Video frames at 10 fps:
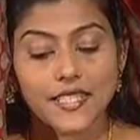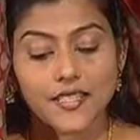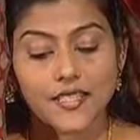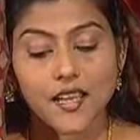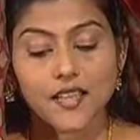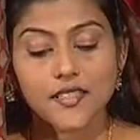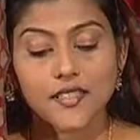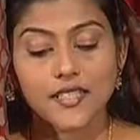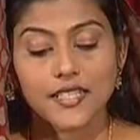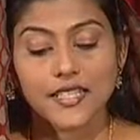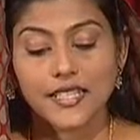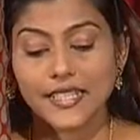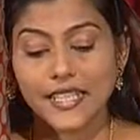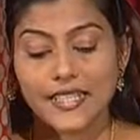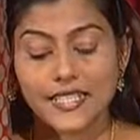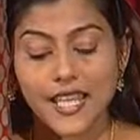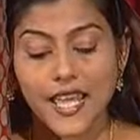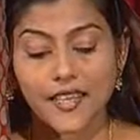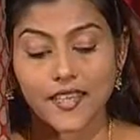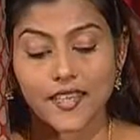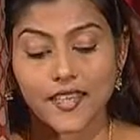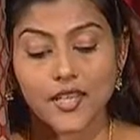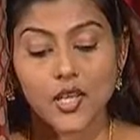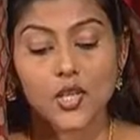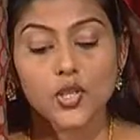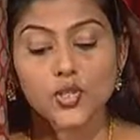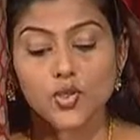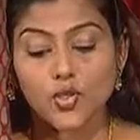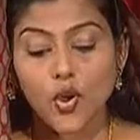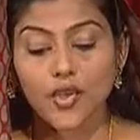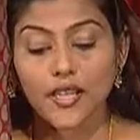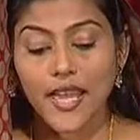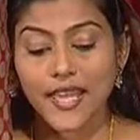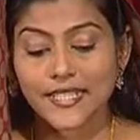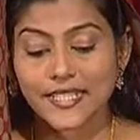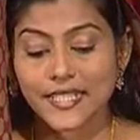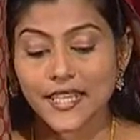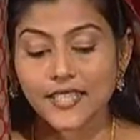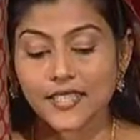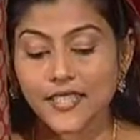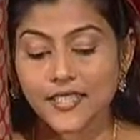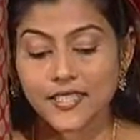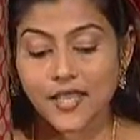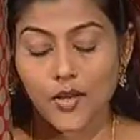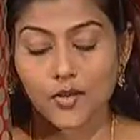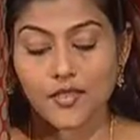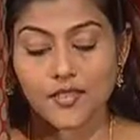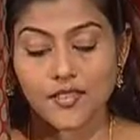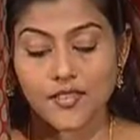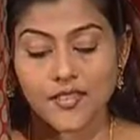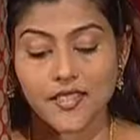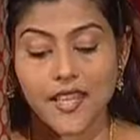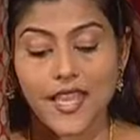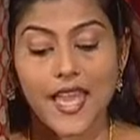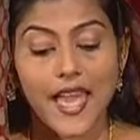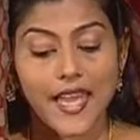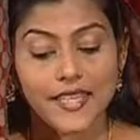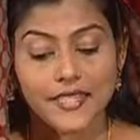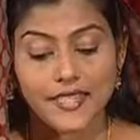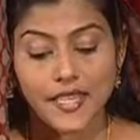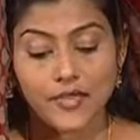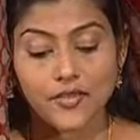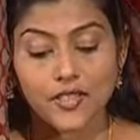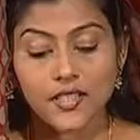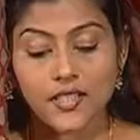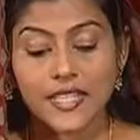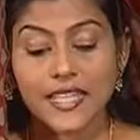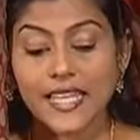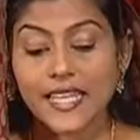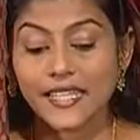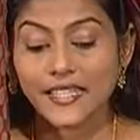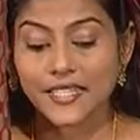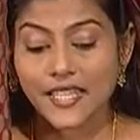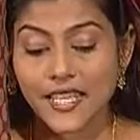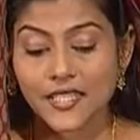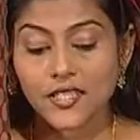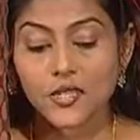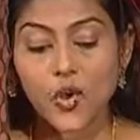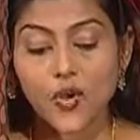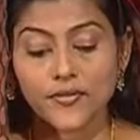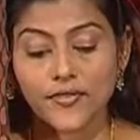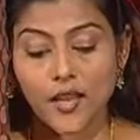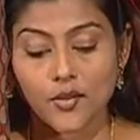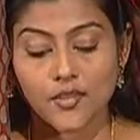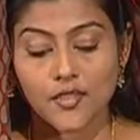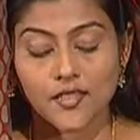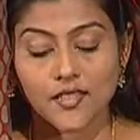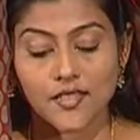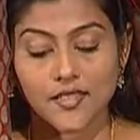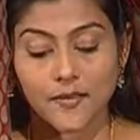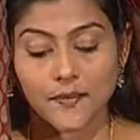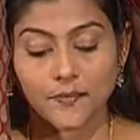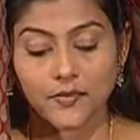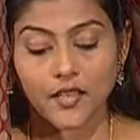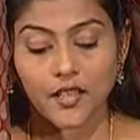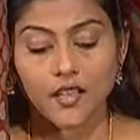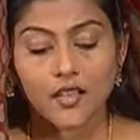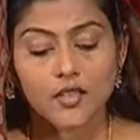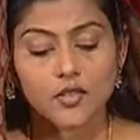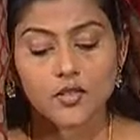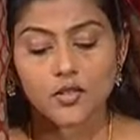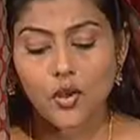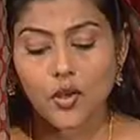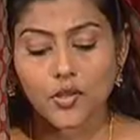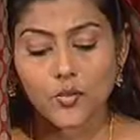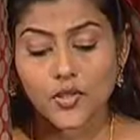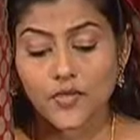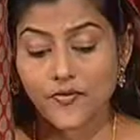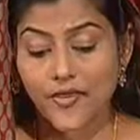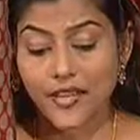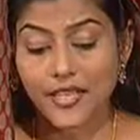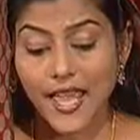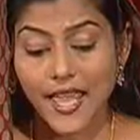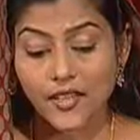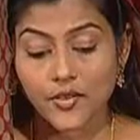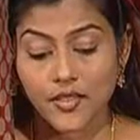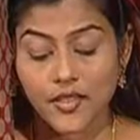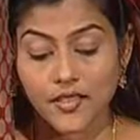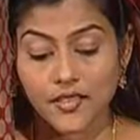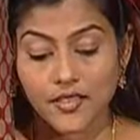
they danced, they sang, Saul has slain his thousands, and David his tens of thousands. Saul was very angry.